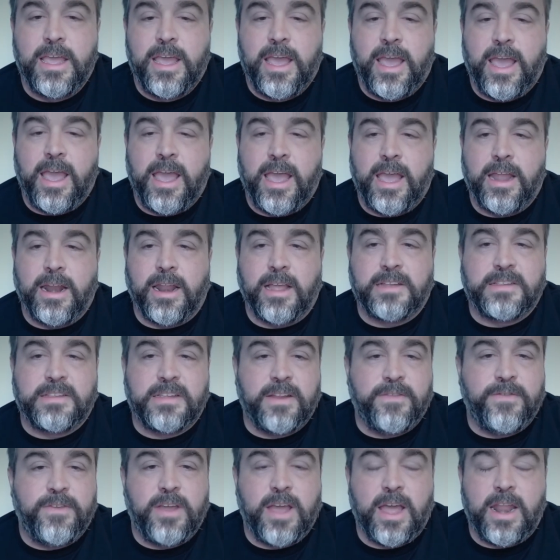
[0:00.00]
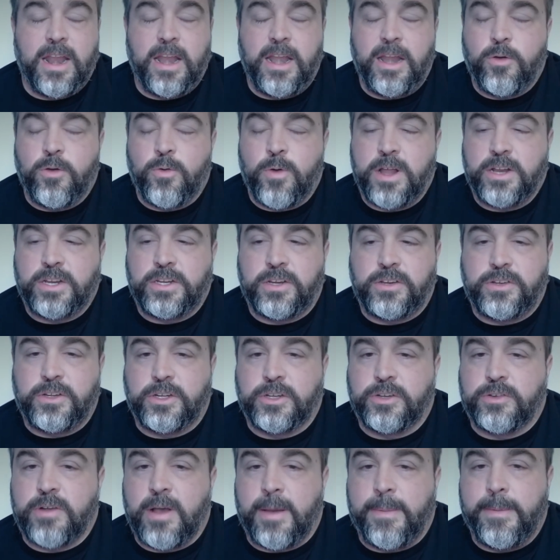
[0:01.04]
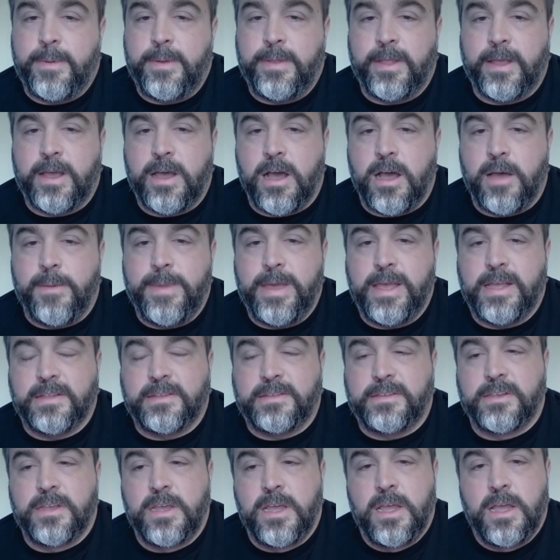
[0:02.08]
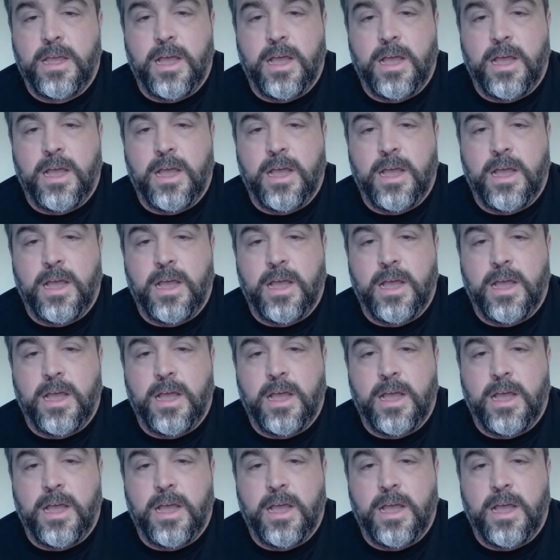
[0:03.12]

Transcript: And like I said, if you got any questions, you can drop them in the comments.